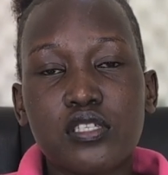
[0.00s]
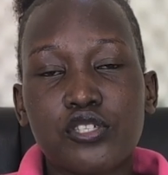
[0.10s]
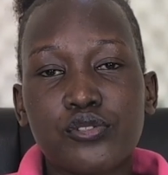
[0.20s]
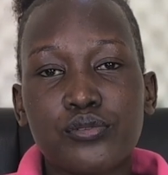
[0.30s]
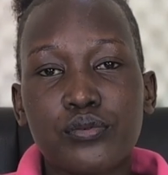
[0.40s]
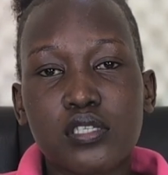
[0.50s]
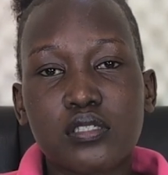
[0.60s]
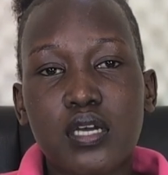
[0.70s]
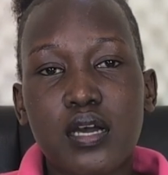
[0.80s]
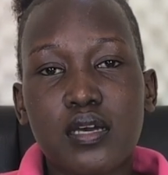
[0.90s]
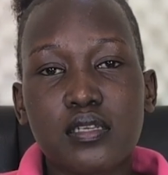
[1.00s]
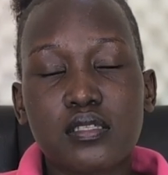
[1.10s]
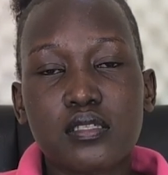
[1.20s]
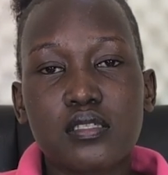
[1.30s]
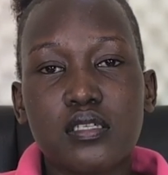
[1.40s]
They should wash their
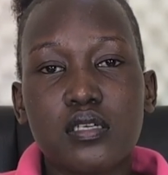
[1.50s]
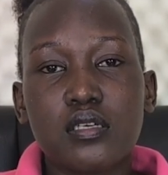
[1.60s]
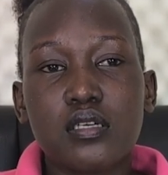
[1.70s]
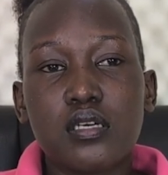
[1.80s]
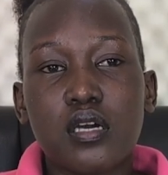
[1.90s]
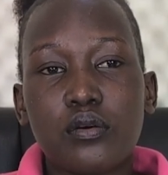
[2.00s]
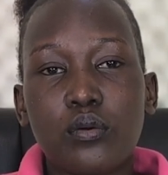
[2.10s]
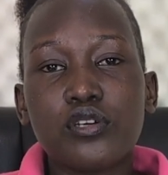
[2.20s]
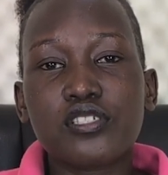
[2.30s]
hands, wash